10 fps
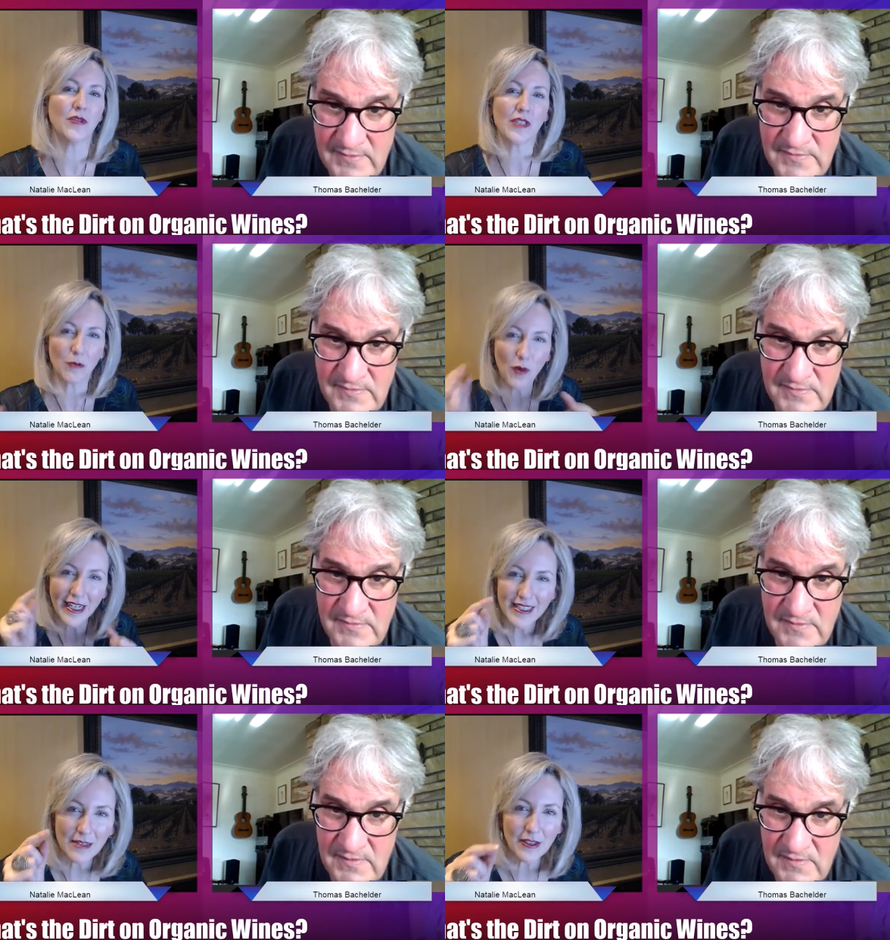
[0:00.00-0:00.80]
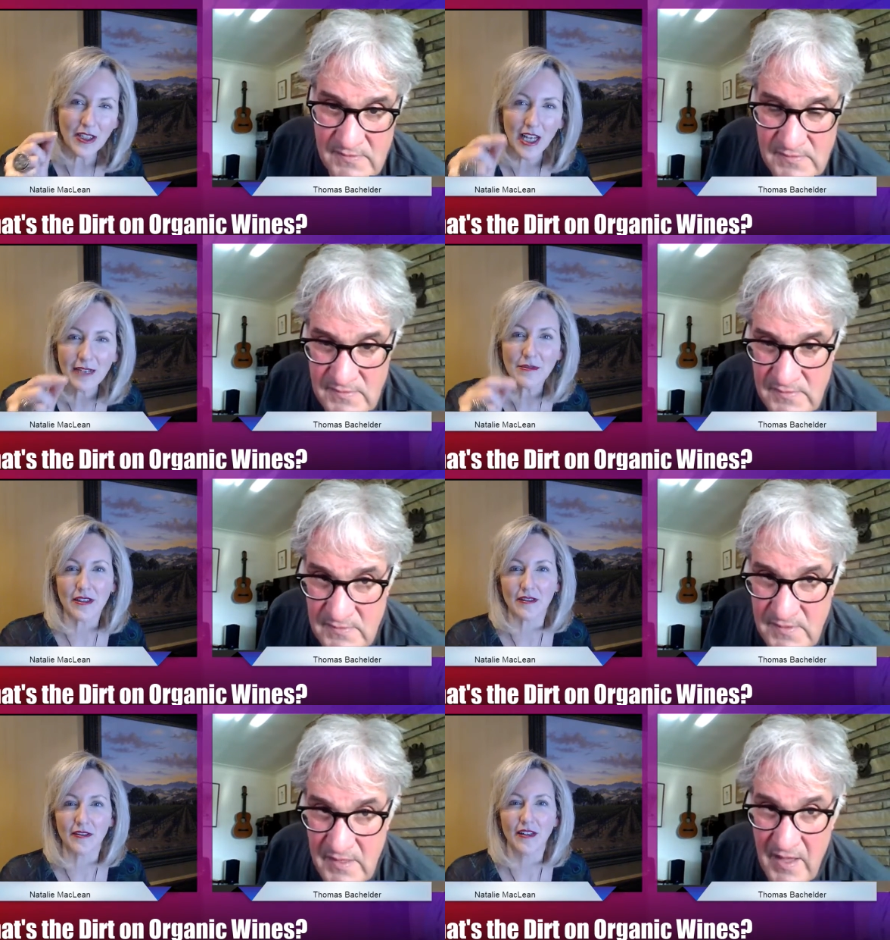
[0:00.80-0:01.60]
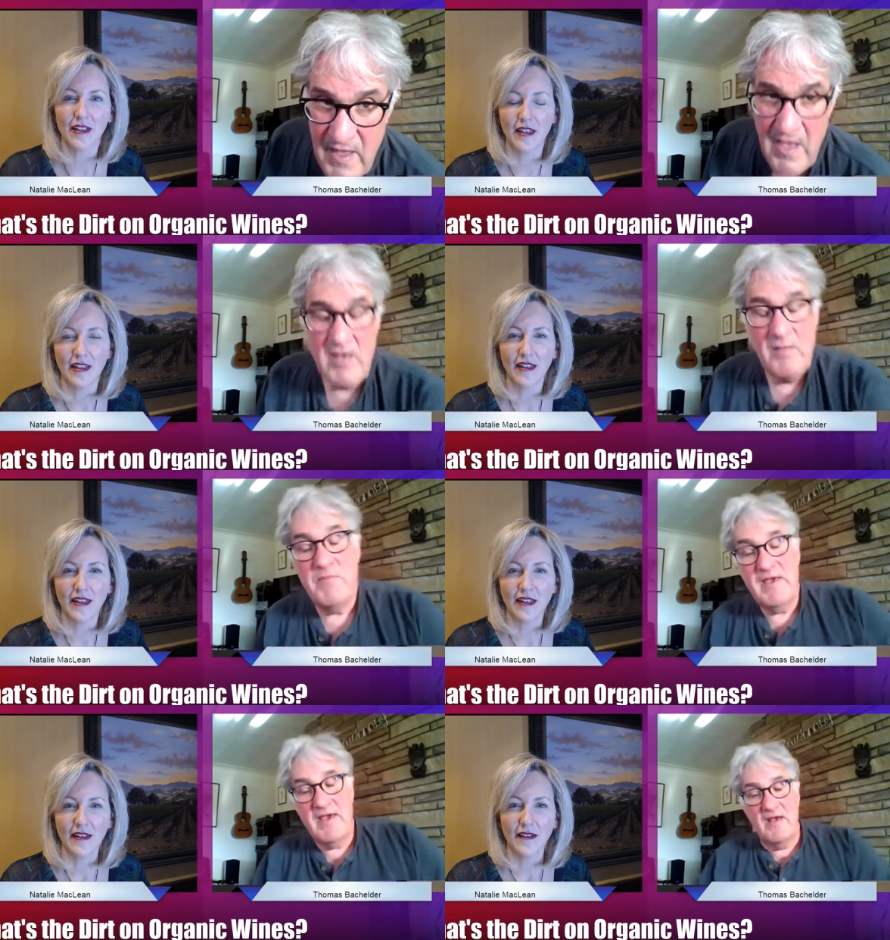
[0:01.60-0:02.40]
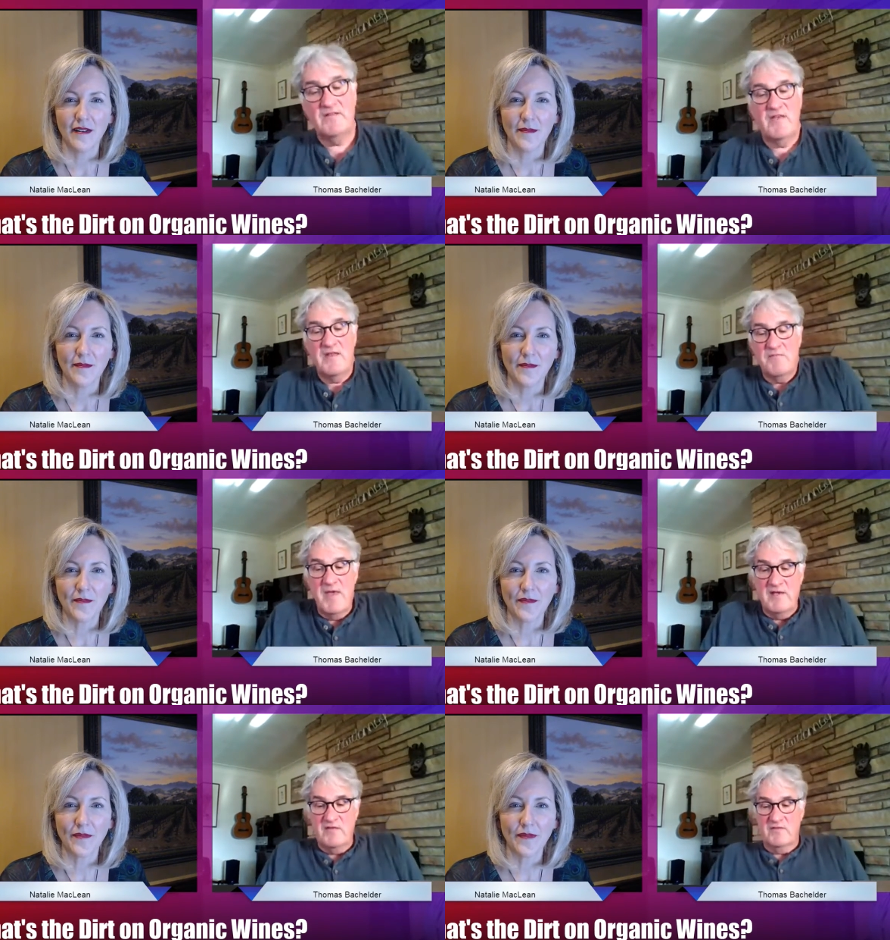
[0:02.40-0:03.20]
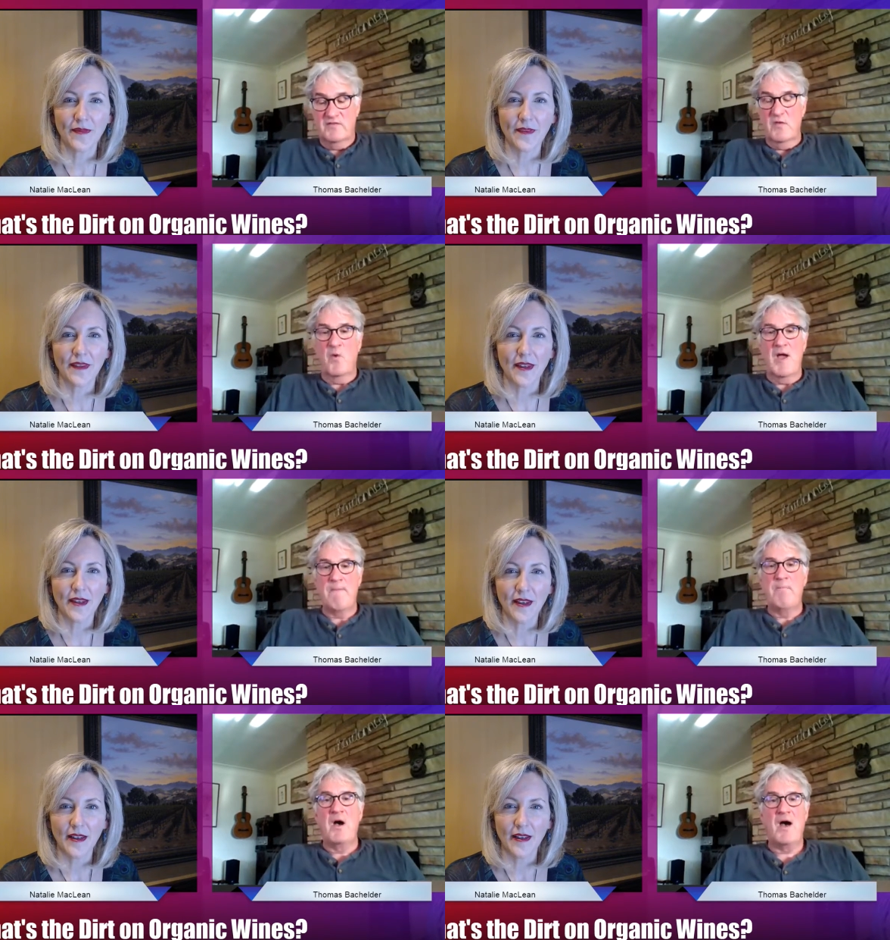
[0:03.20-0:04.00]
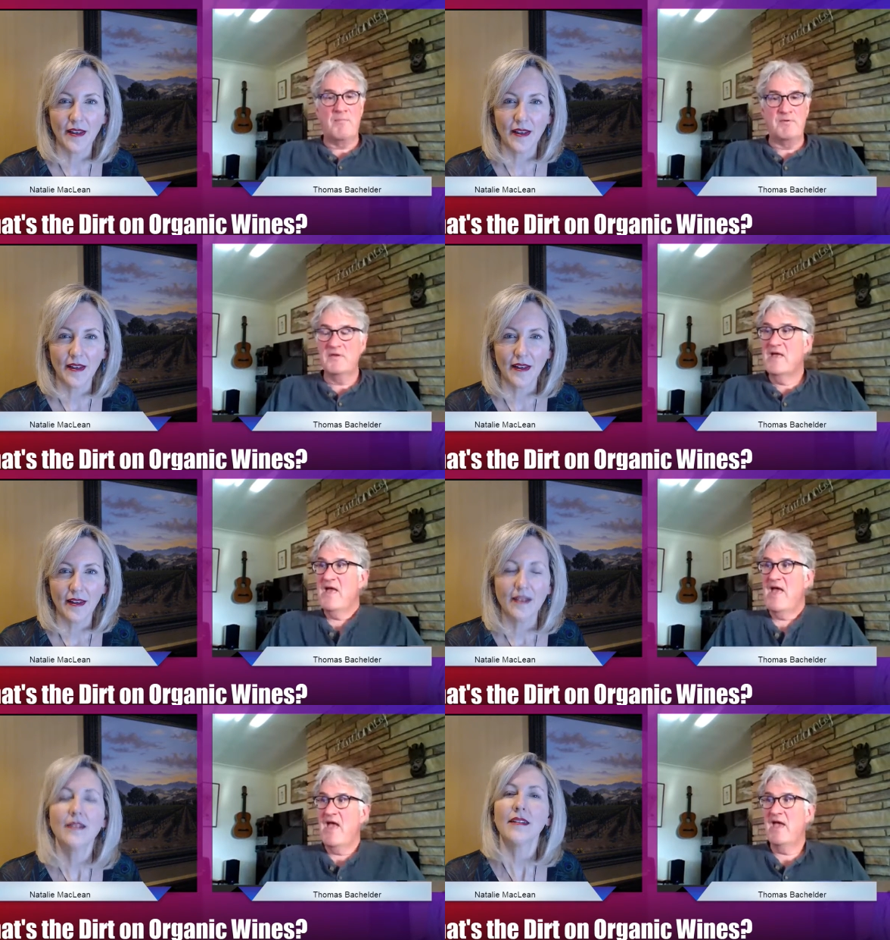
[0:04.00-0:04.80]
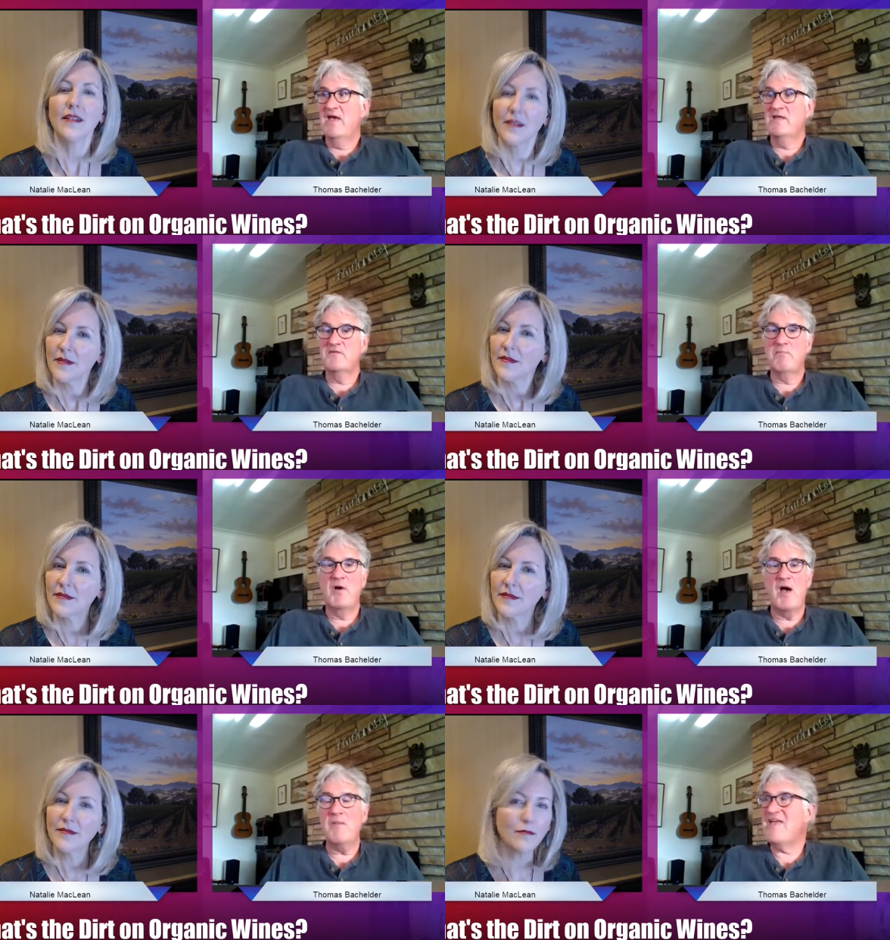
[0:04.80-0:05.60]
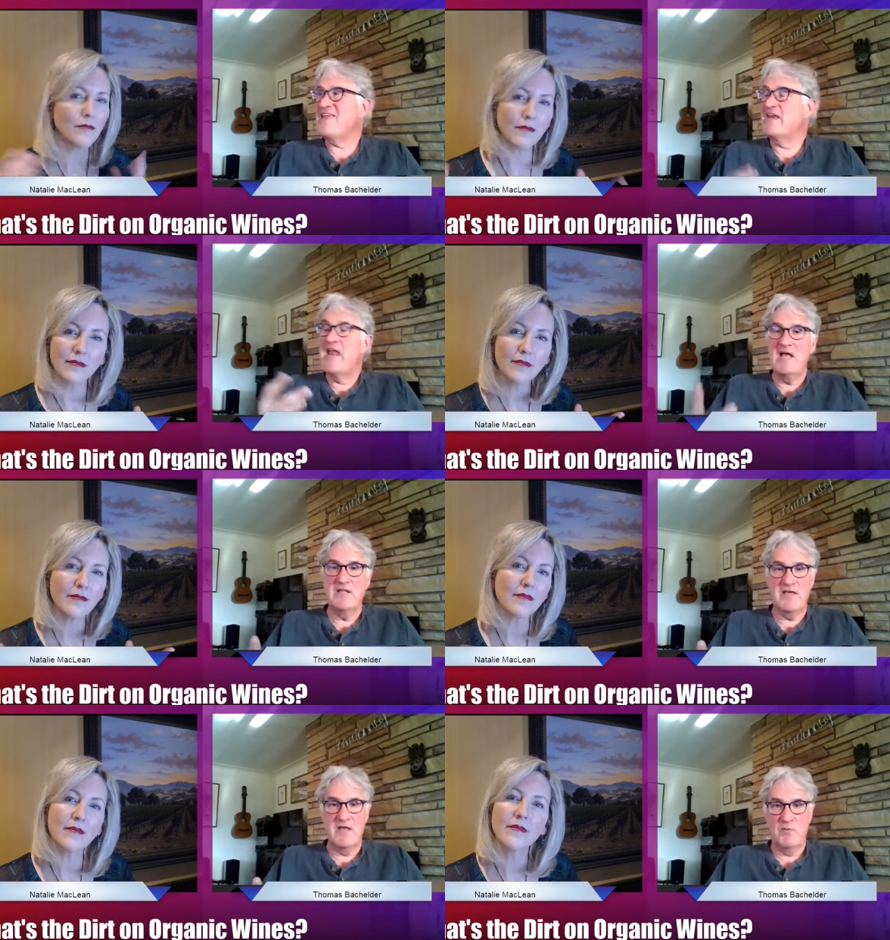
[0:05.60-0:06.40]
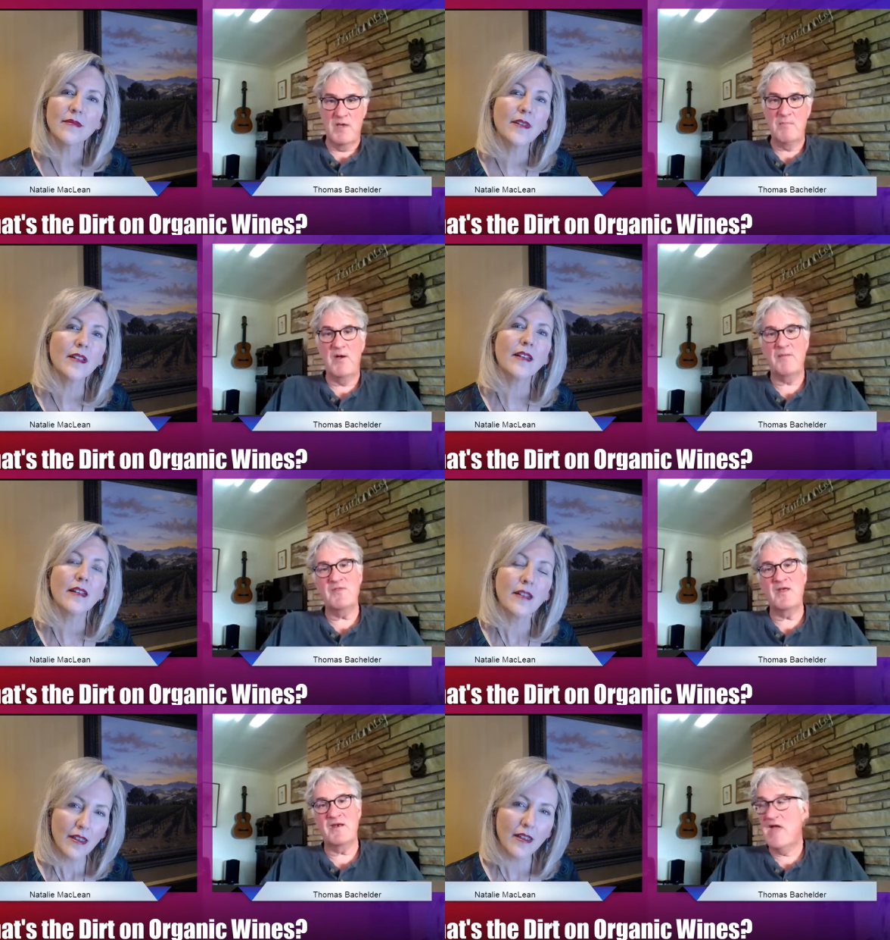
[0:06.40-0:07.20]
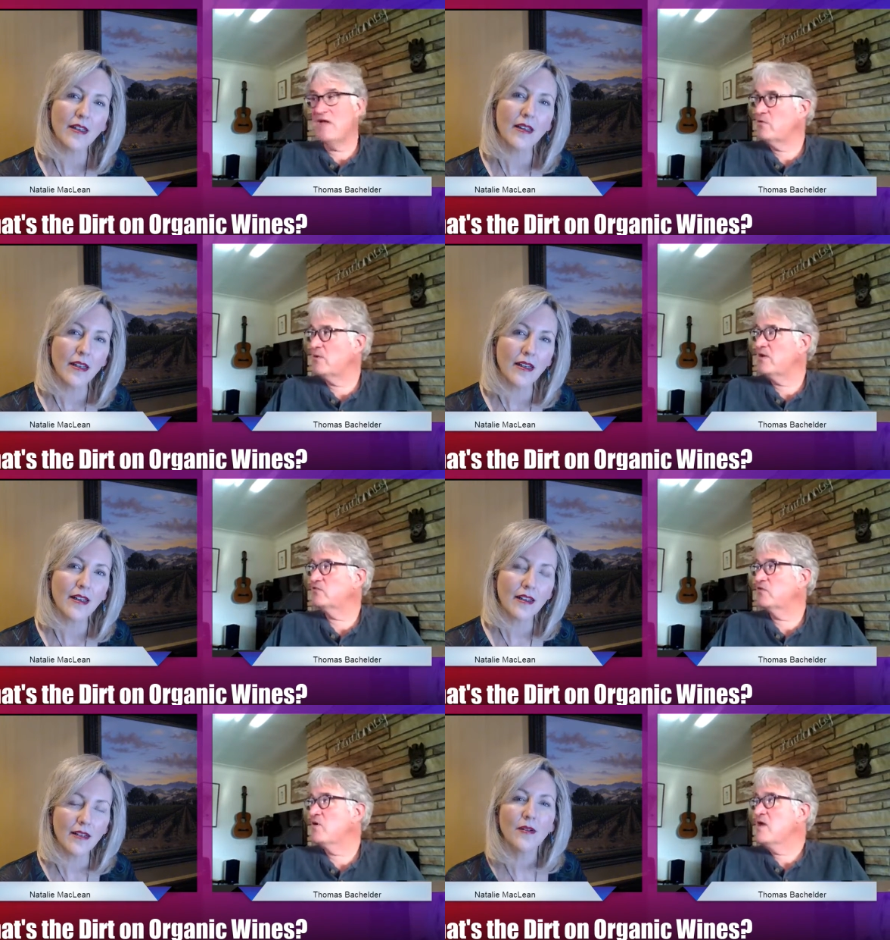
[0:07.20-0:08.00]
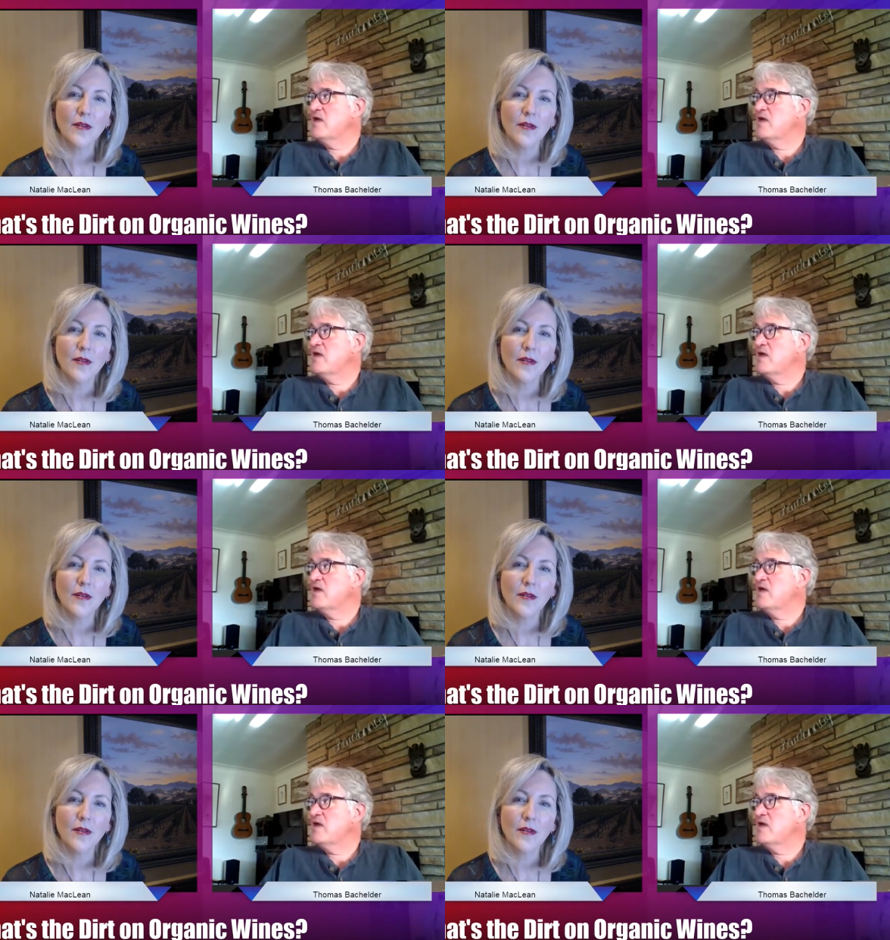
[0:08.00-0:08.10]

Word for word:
Speaker 1: Like, what is it about limestone?
Speaker 2: Because it makes the wine pop and pop in an elegant way, pop not in a heavy way. So